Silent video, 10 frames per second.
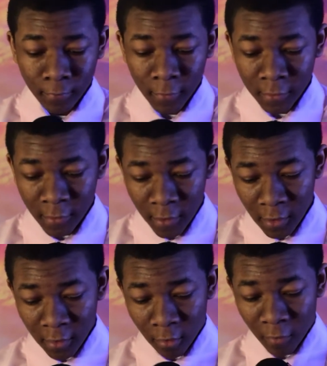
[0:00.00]
so that he
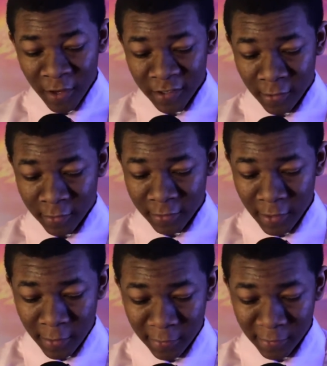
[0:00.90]
can erase their
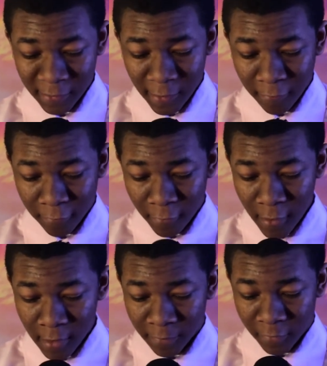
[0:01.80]
sins and free
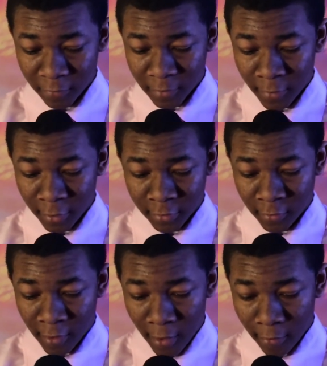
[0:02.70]
them from spiritual
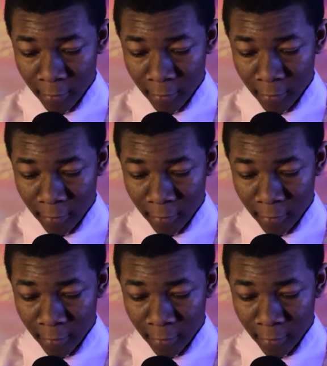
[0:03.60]
death.